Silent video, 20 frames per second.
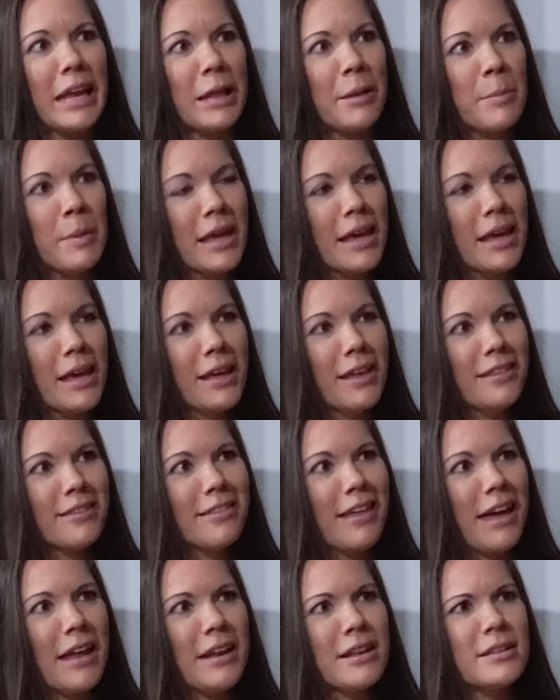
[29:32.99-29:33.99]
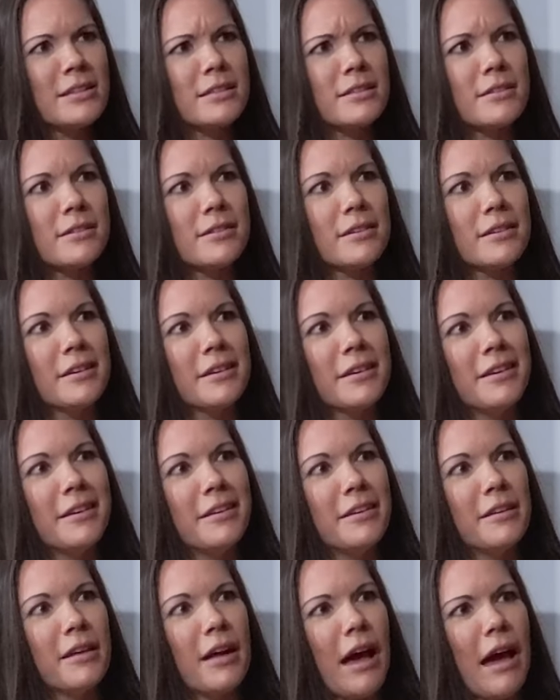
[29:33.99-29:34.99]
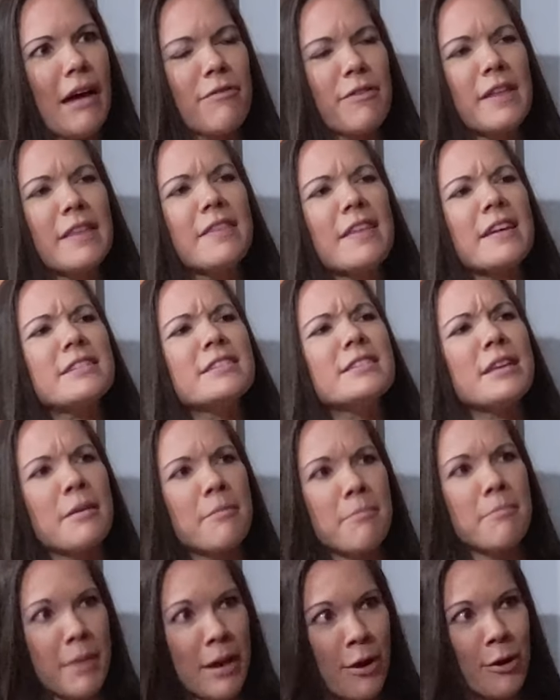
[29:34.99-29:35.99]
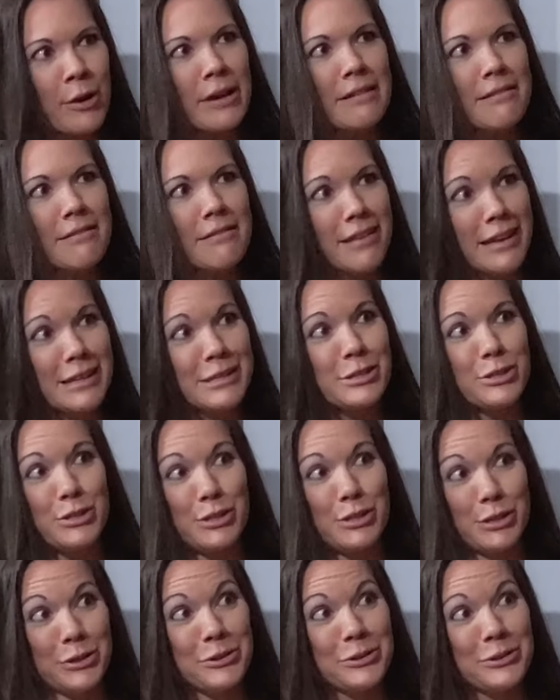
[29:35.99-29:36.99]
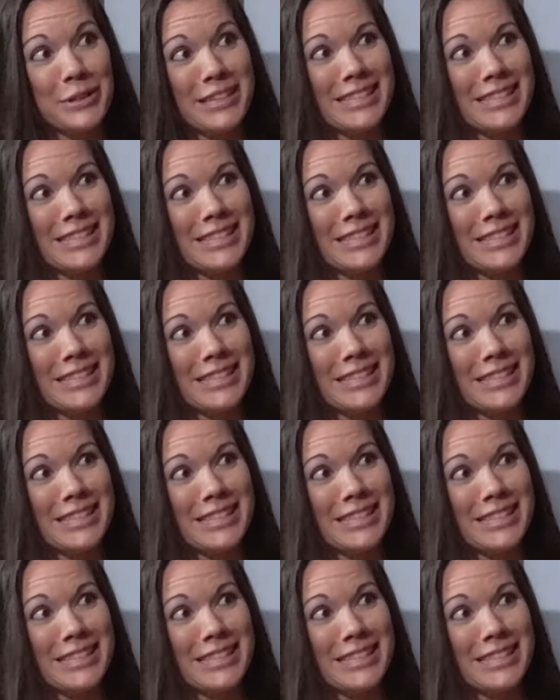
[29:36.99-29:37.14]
Are you kidding me? That is... I think that's the American thing to do,